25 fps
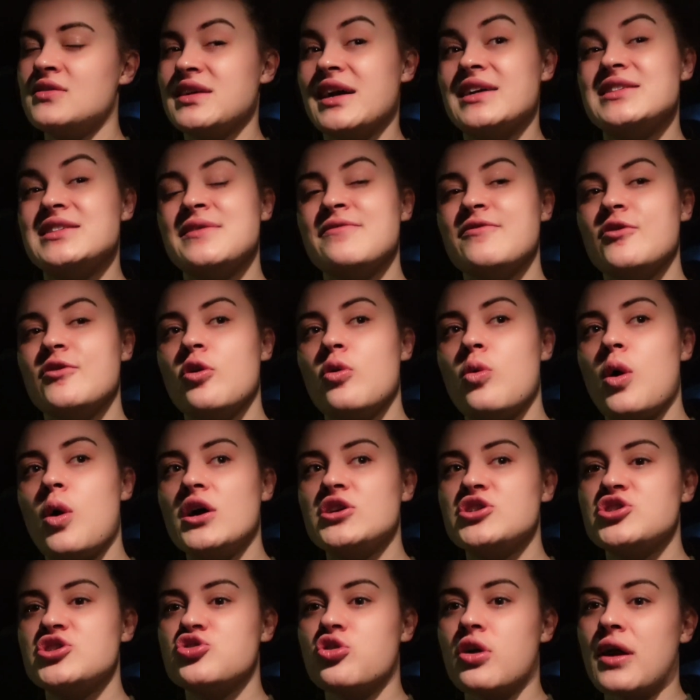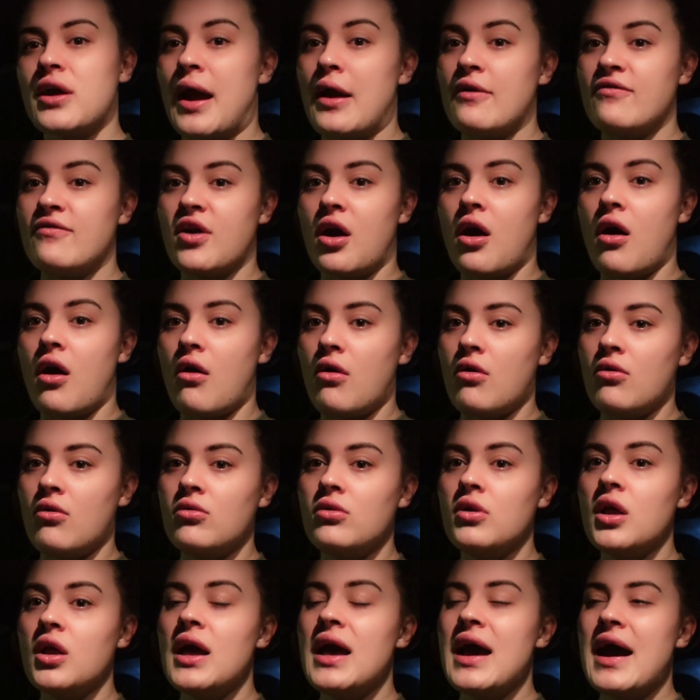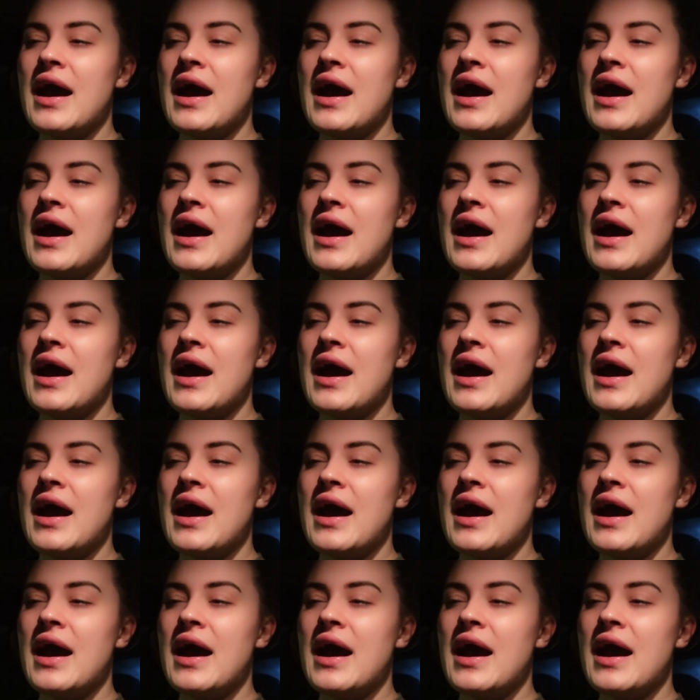Like, I didn't feel quite as strong out of the hole,